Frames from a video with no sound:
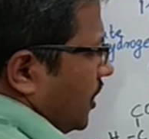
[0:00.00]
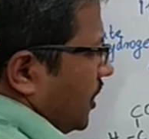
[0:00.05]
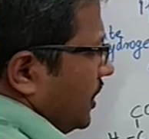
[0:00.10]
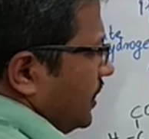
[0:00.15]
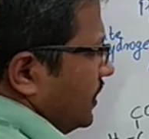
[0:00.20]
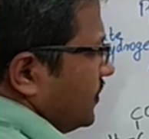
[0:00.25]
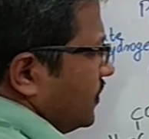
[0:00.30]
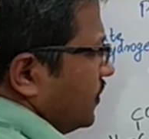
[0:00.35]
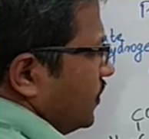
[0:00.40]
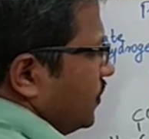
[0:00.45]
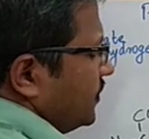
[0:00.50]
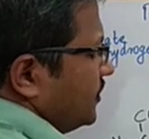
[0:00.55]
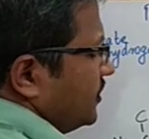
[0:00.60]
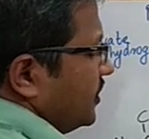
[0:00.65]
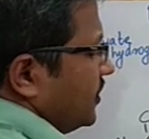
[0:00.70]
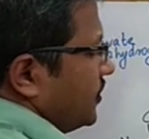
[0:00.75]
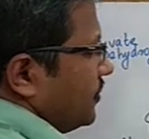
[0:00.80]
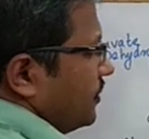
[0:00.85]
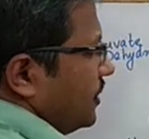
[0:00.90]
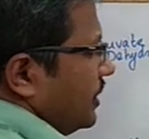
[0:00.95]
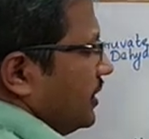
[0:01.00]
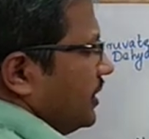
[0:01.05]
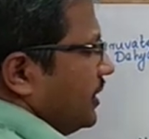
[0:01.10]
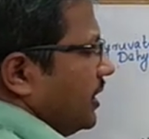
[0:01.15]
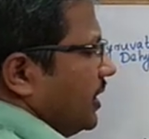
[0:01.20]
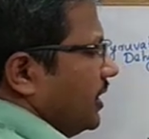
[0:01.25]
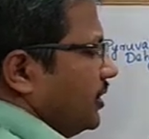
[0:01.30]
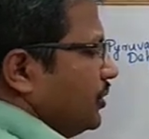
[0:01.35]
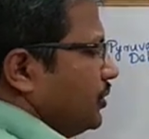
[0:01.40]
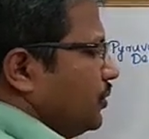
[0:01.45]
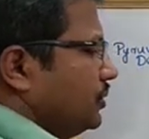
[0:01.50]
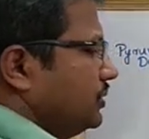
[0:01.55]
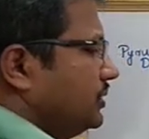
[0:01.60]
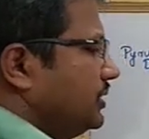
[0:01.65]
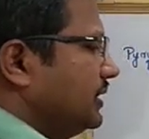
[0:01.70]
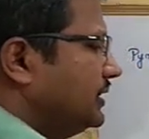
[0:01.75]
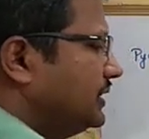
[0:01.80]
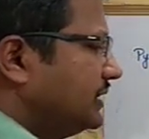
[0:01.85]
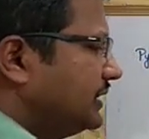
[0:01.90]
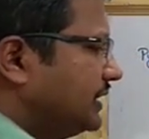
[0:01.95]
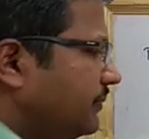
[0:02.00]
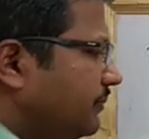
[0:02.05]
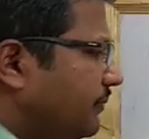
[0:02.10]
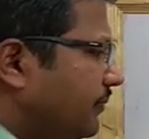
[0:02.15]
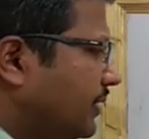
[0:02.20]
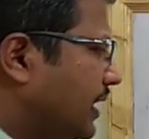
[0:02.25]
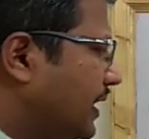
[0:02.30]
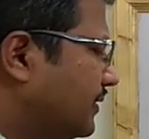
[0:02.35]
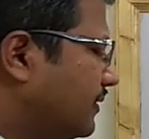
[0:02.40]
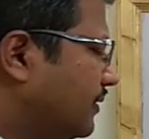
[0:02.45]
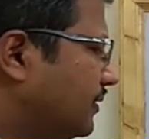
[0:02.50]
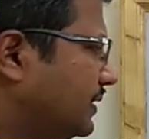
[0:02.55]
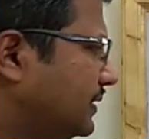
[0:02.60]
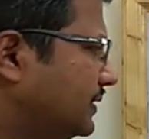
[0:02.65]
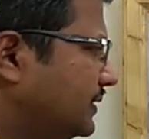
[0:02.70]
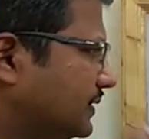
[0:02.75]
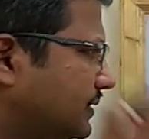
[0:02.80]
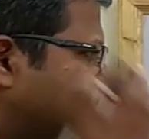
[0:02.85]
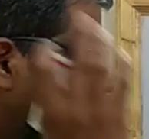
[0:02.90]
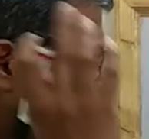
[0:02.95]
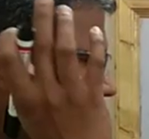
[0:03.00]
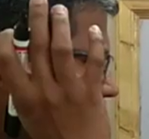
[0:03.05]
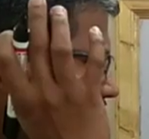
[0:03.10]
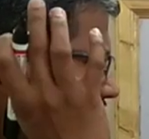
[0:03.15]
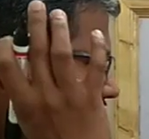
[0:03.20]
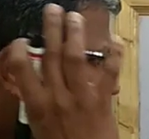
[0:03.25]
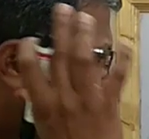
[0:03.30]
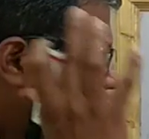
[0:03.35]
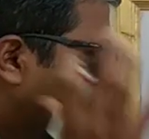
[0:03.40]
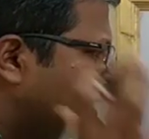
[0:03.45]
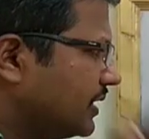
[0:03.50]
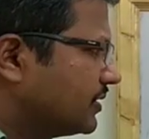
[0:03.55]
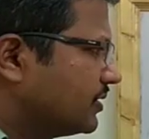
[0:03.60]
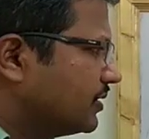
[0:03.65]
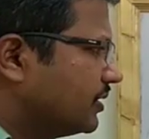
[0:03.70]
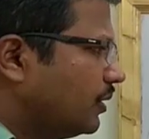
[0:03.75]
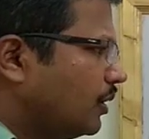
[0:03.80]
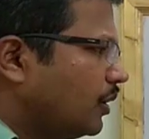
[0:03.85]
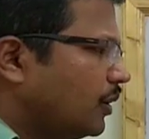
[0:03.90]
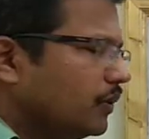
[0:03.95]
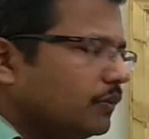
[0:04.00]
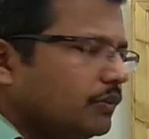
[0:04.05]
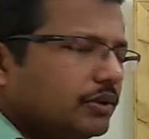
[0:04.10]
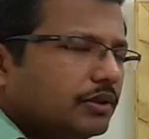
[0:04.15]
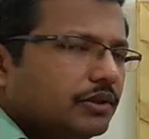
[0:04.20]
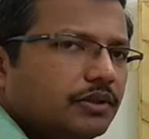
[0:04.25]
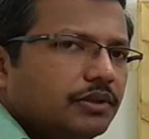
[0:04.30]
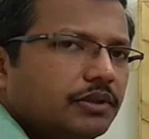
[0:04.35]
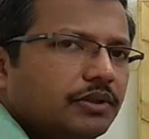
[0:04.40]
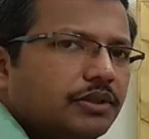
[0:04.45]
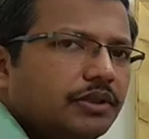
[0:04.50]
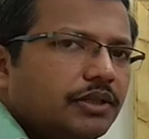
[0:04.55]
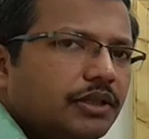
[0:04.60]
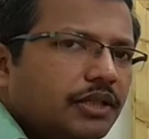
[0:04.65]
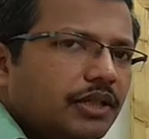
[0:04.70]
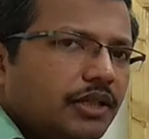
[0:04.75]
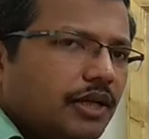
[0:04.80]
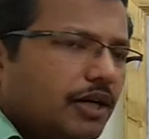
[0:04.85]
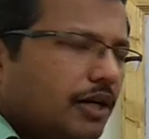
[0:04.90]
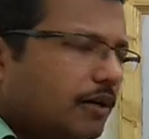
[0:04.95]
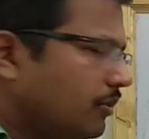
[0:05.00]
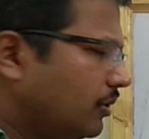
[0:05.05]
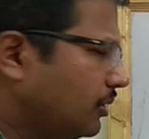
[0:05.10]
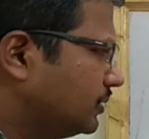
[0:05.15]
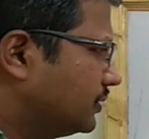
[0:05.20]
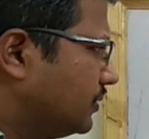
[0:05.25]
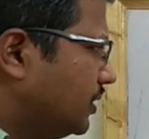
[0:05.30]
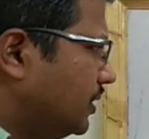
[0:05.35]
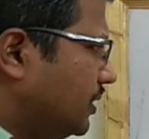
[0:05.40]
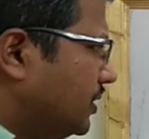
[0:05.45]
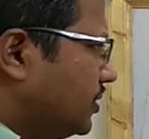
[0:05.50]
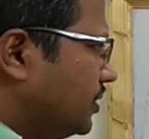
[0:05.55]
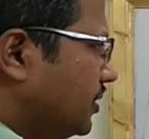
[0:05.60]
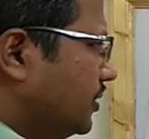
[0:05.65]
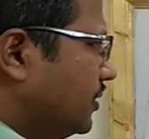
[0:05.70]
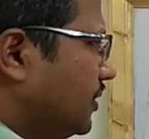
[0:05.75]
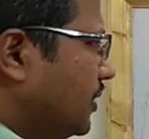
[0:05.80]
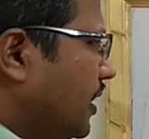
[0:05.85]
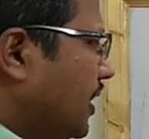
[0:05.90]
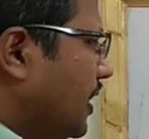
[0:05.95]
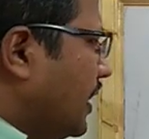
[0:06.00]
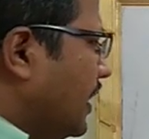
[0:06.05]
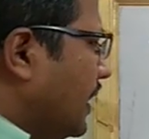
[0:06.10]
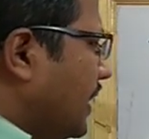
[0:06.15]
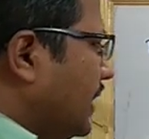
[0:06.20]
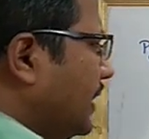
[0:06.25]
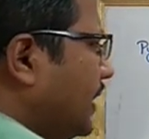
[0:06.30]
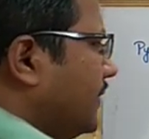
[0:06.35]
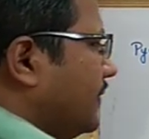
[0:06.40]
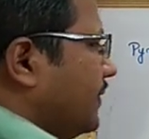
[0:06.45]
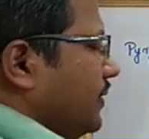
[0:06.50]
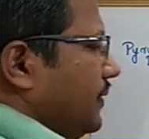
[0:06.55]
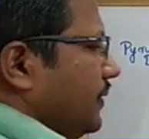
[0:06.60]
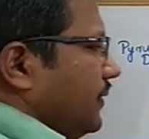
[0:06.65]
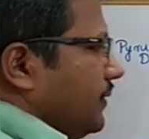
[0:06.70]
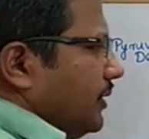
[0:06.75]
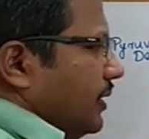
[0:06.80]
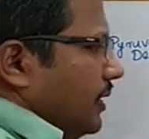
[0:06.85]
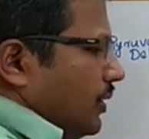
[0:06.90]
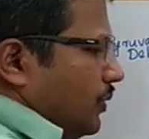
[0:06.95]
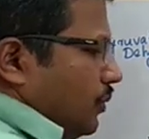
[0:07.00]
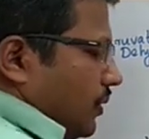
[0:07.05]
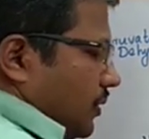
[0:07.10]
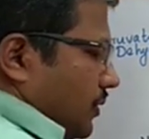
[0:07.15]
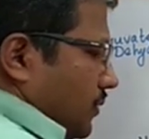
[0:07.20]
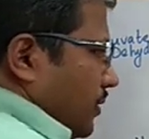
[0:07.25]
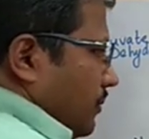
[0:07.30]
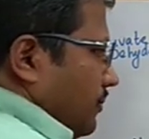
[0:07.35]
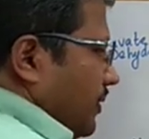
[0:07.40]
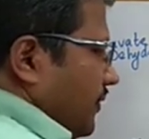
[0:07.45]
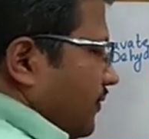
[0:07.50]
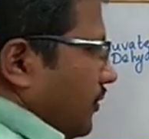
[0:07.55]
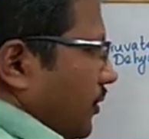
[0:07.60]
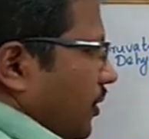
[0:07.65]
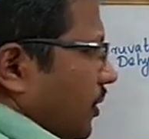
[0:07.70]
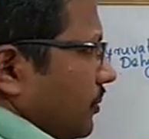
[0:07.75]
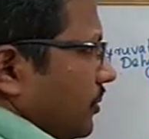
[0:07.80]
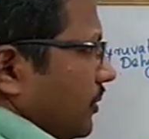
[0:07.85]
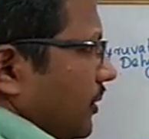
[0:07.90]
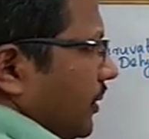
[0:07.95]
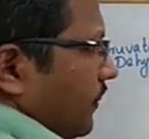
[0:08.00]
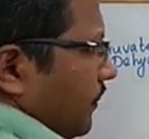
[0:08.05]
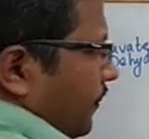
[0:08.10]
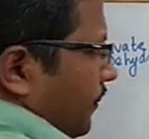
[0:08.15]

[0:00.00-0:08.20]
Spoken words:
Isocitrate dehydrogenase enzyme catalyzes the redox reaction along with the decarboxylation, and as a result, what will be formed?